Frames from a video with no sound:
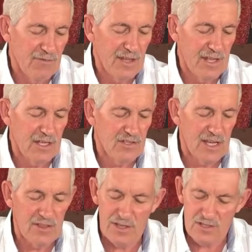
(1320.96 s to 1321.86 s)
he
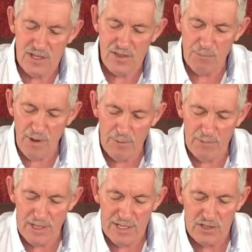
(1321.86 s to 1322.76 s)
said this in the
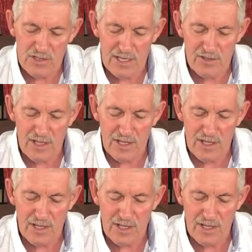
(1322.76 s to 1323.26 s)
Bible. He says